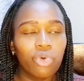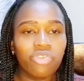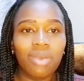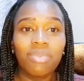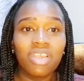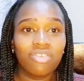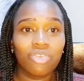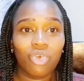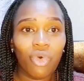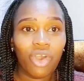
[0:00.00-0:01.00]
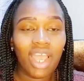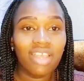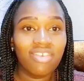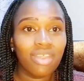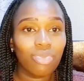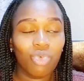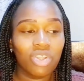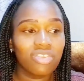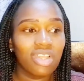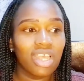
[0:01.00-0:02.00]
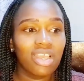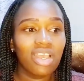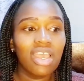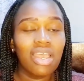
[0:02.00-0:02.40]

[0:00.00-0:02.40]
something's wrong. I just want, like,